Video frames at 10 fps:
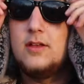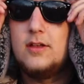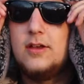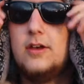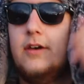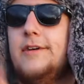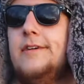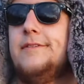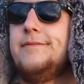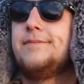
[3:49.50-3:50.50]
of your
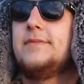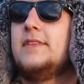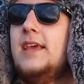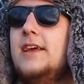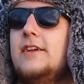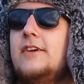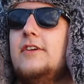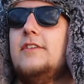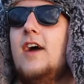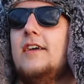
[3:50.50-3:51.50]
eyes.
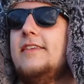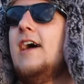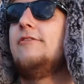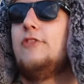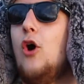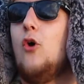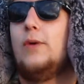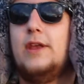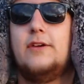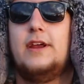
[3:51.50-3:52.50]
Tanner, ducks have no
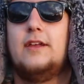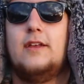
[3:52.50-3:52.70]
hearing.